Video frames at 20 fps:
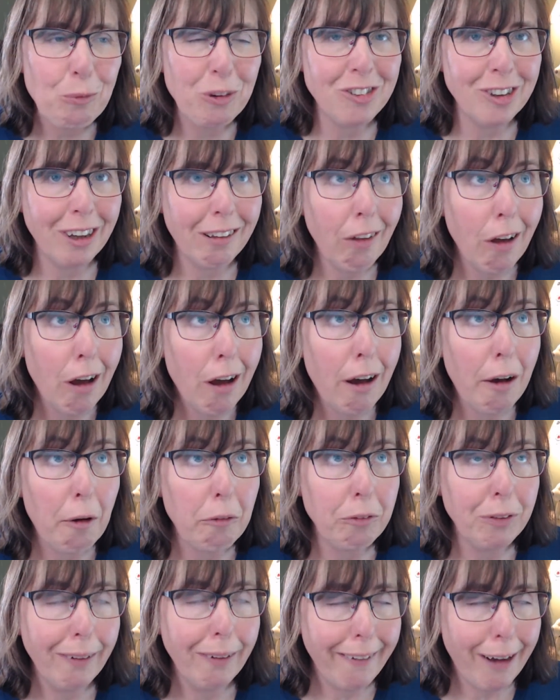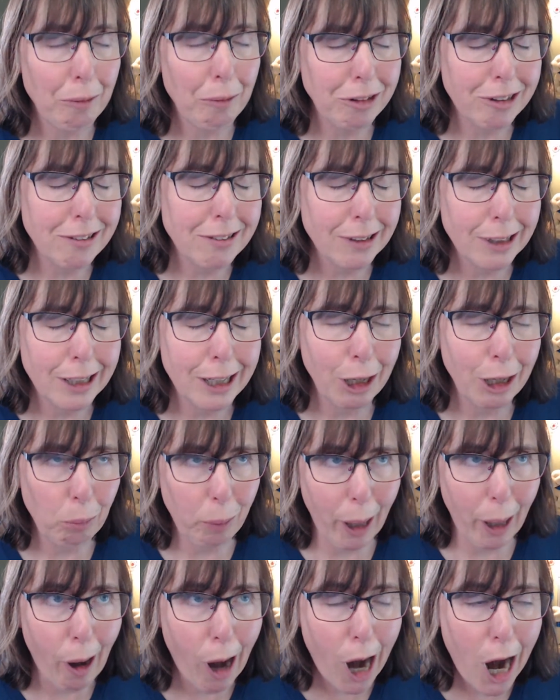which I love, obviously, here
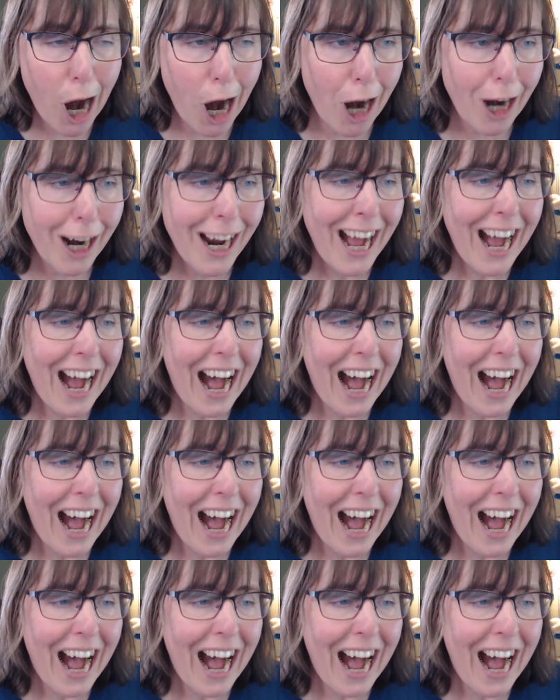we are.